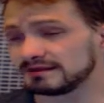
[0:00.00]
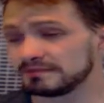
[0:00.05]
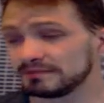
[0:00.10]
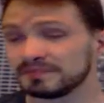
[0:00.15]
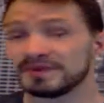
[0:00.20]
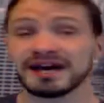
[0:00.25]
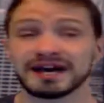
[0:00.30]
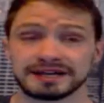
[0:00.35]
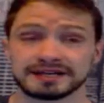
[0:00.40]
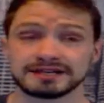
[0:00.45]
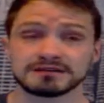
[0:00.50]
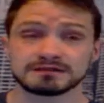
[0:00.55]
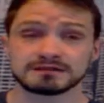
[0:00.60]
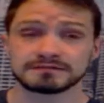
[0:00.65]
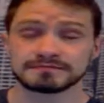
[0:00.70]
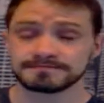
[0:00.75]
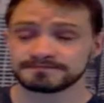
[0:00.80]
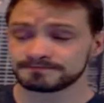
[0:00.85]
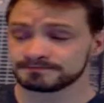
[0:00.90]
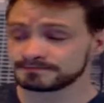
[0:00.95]
But
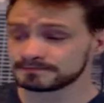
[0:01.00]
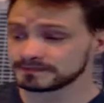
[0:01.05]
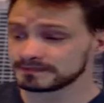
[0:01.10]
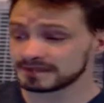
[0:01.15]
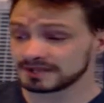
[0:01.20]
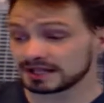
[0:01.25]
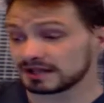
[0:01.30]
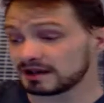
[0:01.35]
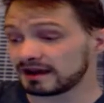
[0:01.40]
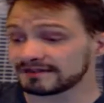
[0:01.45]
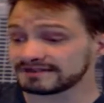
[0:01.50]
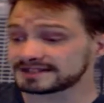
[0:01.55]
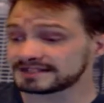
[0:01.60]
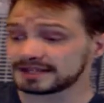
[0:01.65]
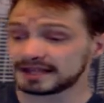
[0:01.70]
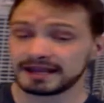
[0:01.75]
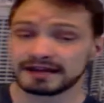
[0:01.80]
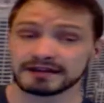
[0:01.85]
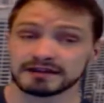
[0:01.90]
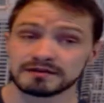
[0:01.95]
I've
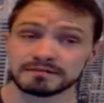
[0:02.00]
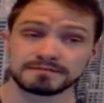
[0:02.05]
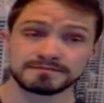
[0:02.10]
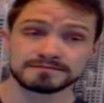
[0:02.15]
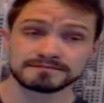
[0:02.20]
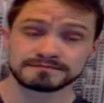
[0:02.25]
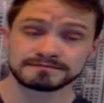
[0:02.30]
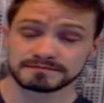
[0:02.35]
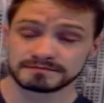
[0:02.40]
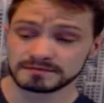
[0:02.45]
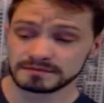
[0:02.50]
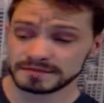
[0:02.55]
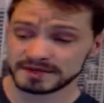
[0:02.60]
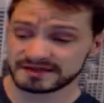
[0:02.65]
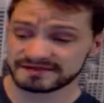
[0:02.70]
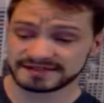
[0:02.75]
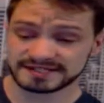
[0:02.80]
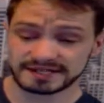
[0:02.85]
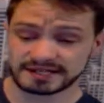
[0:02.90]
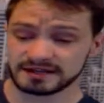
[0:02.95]
stayed in them.
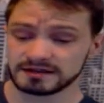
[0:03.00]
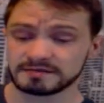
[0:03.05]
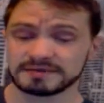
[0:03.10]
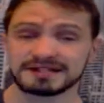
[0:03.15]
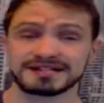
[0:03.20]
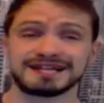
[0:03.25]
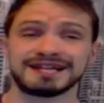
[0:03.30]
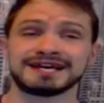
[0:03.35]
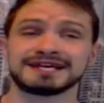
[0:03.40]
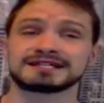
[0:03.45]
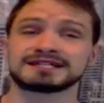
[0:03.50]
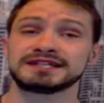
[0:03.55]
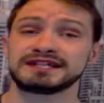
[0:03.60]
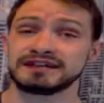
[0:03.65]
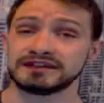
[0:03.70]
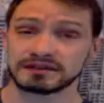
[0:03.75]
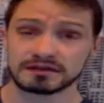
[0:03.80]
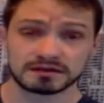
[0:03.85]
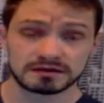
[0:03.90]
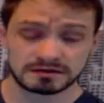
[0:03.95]
I've stayed in them in the last
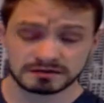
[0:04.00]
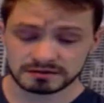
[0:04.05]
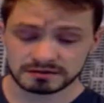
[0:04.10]
year.